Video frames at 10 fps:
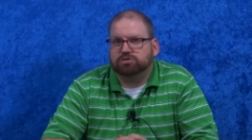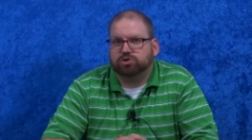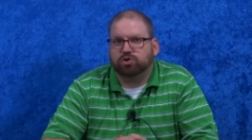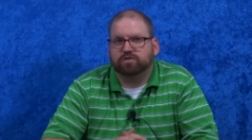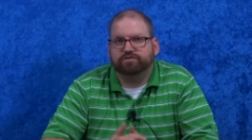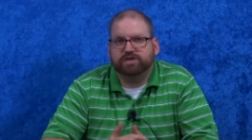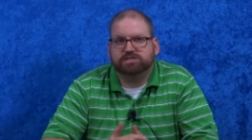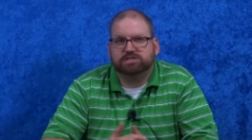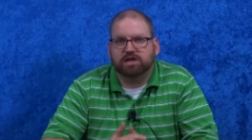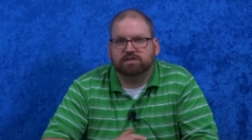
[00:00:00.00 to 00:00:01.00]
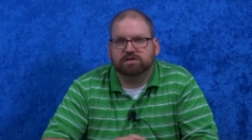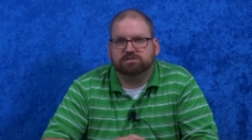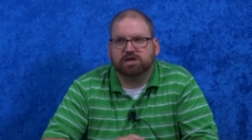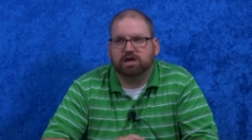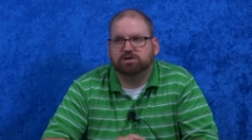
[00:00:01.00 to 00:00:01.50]
her feast day, the
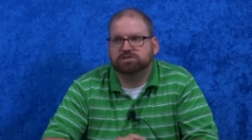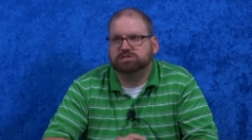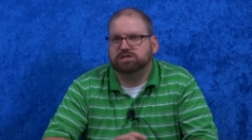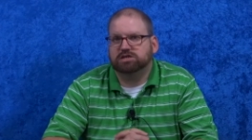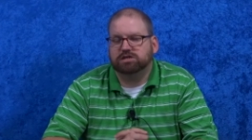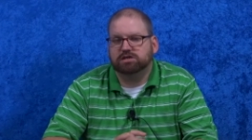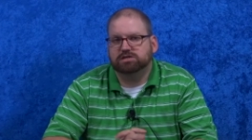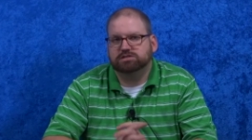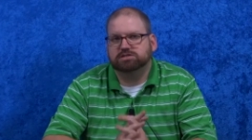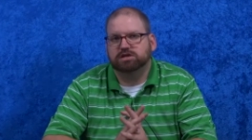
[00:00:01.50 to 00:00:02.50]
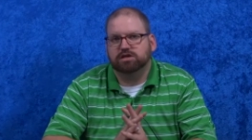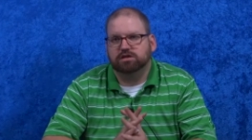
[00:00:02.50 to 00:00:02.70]
entire city is